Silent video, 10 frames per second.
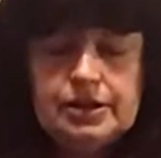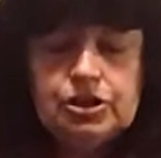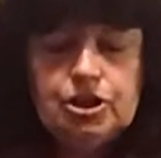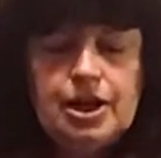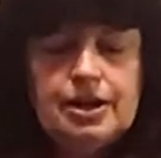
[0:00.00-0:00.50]

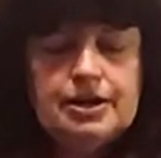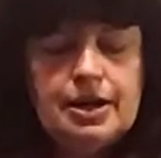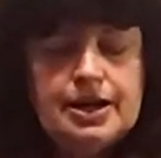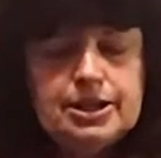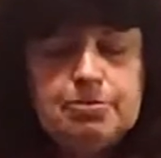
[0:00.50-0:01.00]
She got a
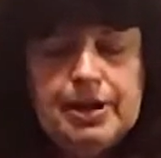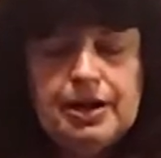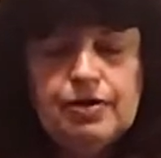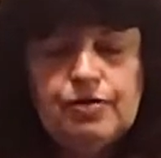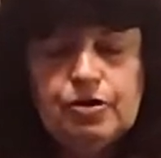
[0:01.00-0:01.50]
nice
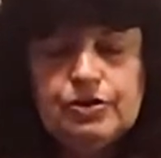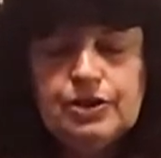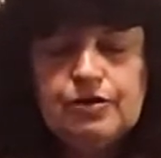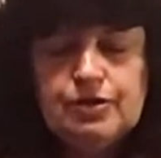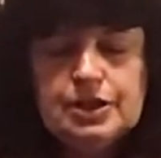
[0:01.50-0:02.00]
bag of oats
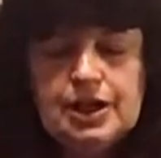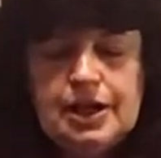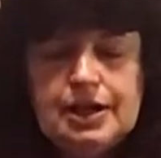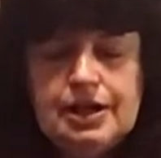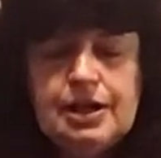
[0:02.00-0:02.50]
every
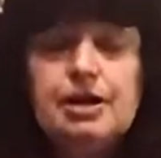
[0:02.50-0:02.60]
day,